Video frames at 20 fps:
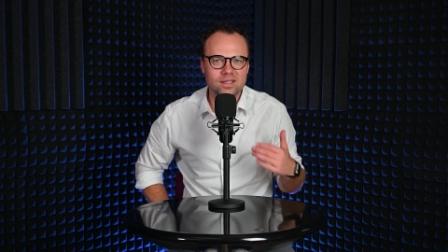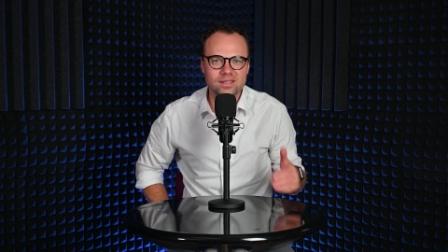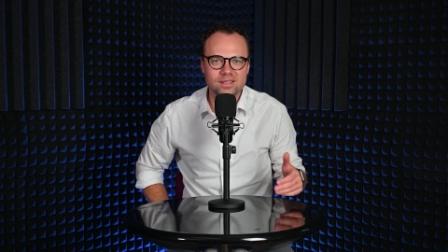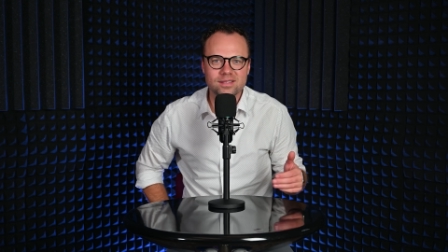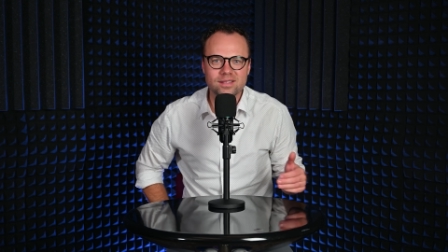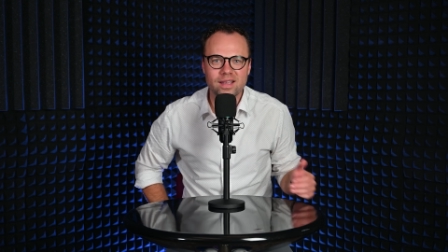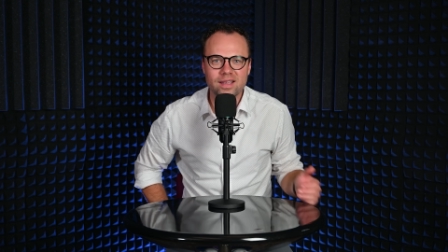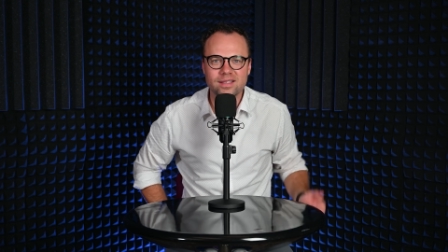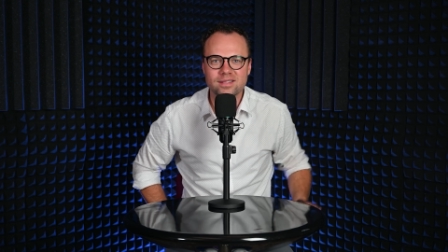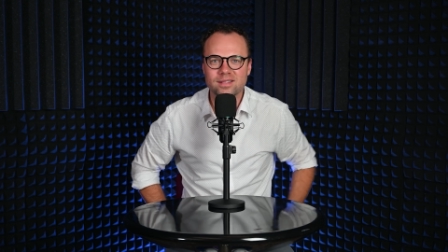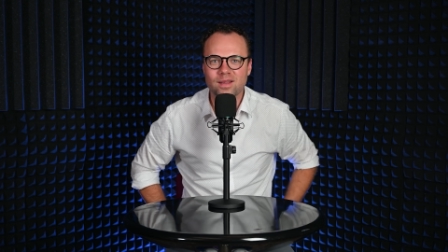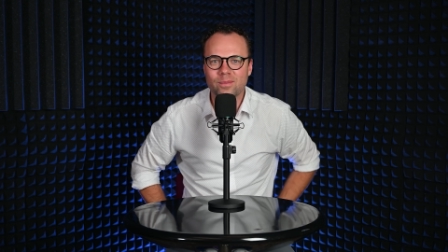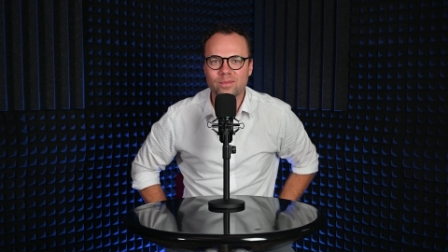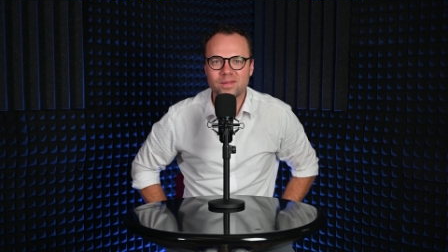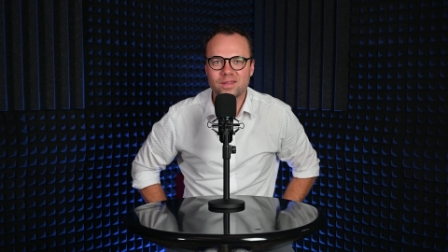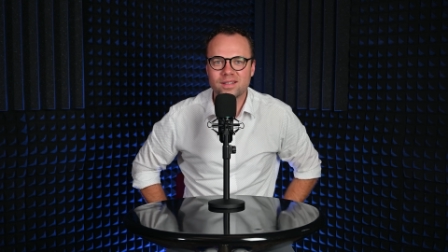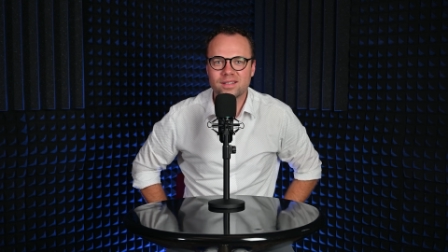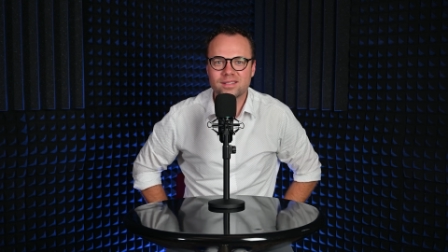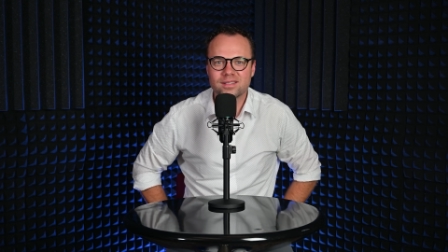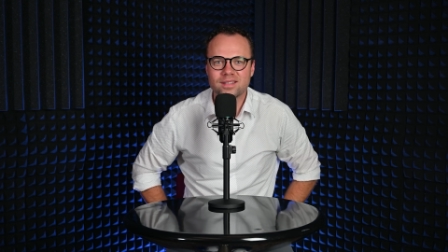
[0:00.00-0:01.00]
to say
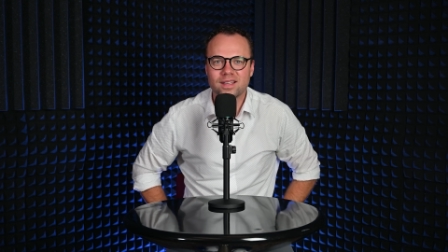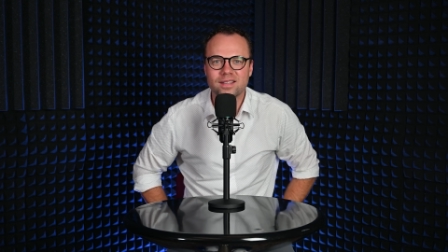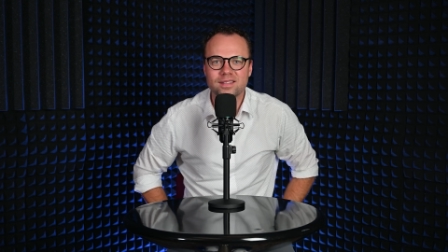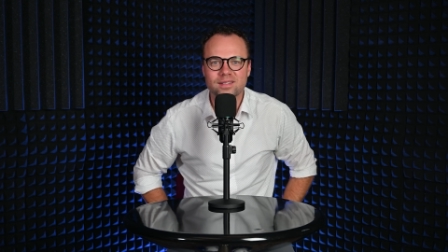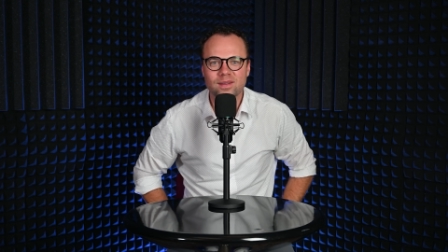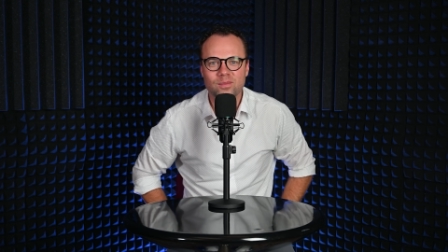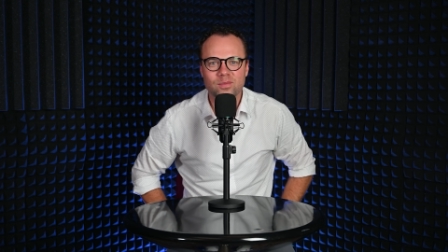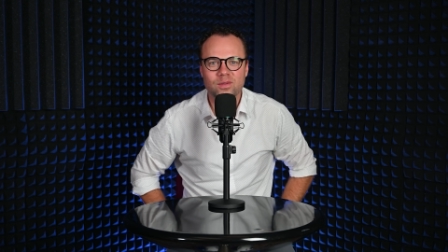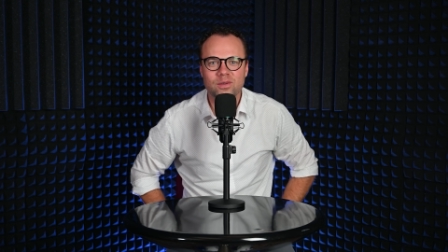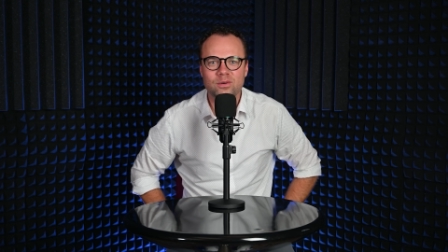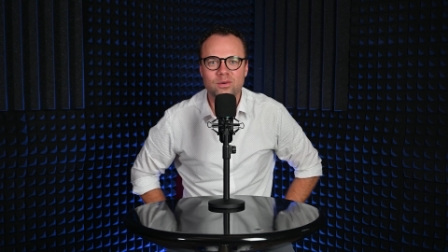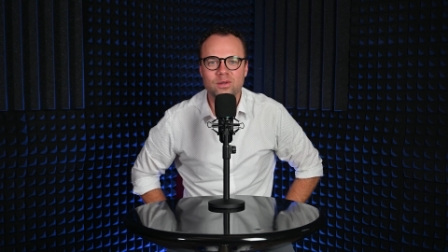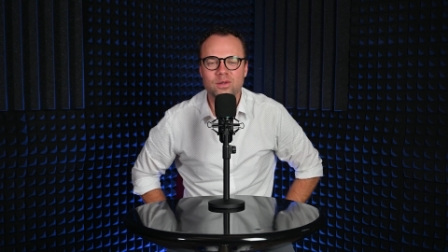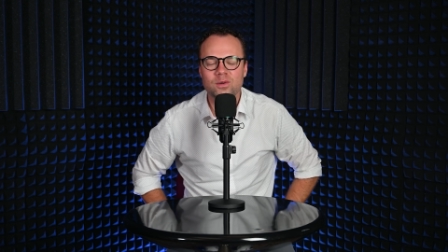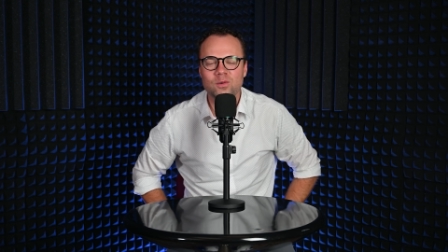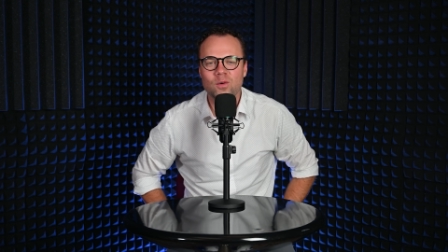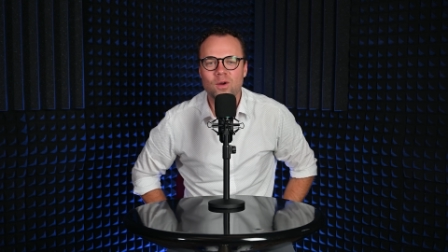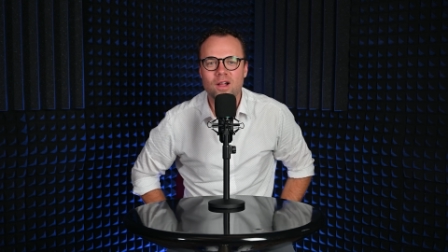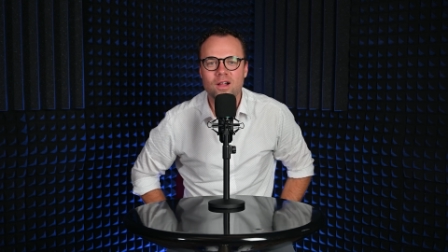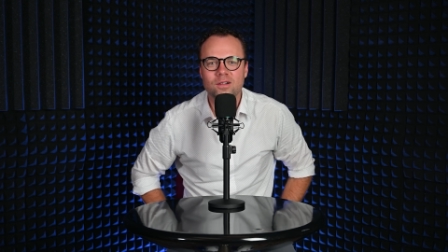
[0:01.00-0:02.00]
something and say something
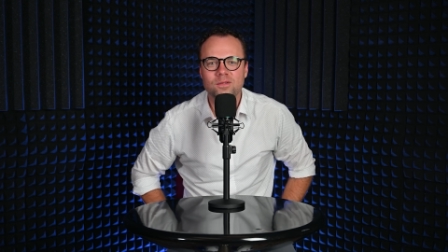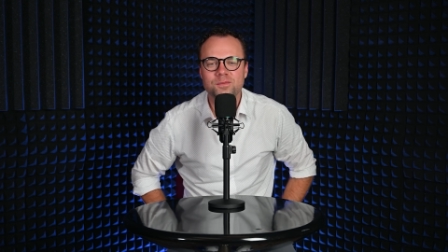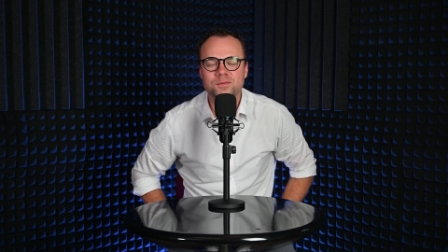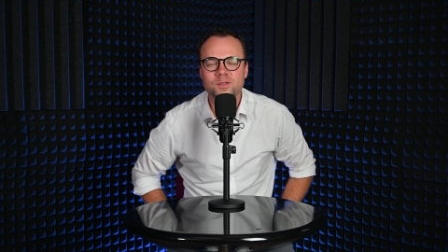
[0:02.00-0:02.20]
really well.